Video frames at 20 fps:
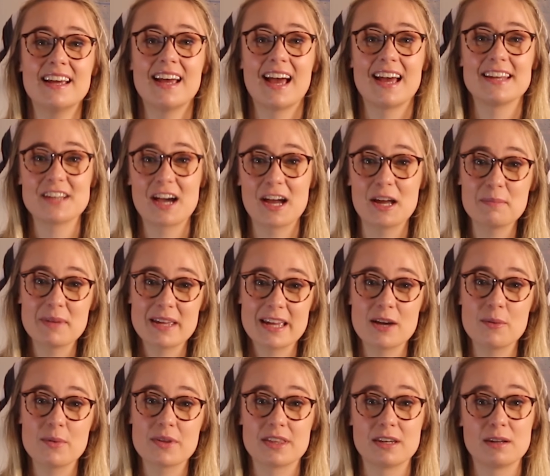and I am
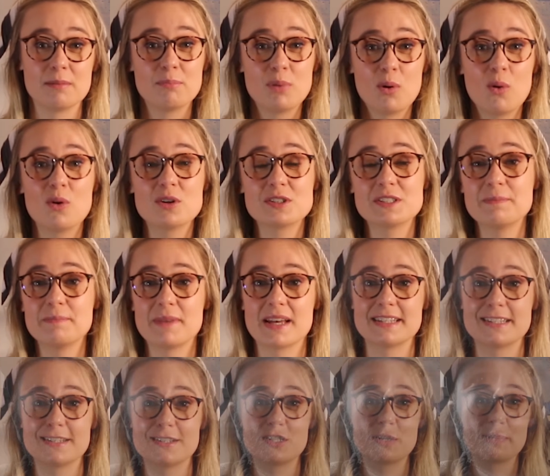here with an important
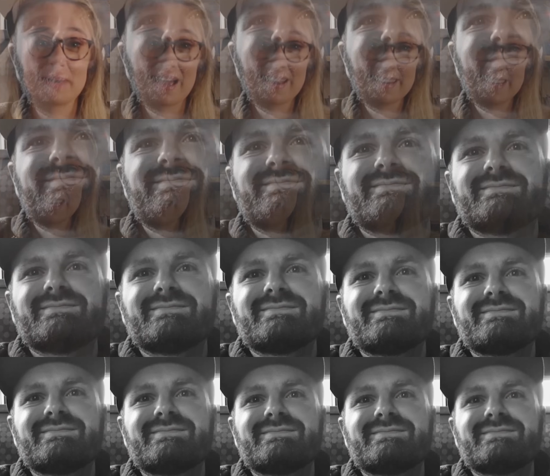message about Nick, the
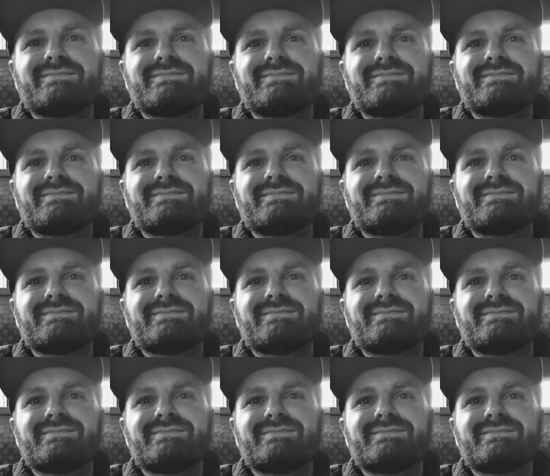usual host of this
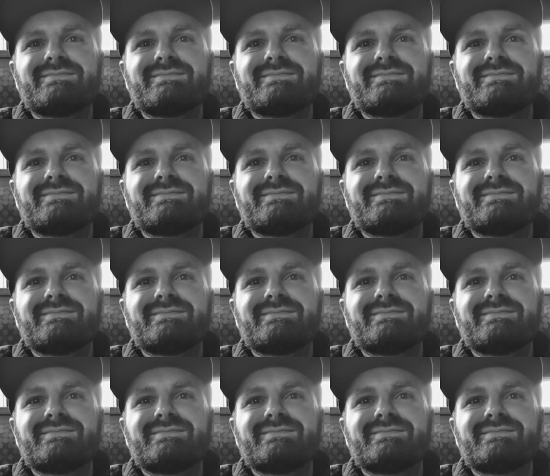channel.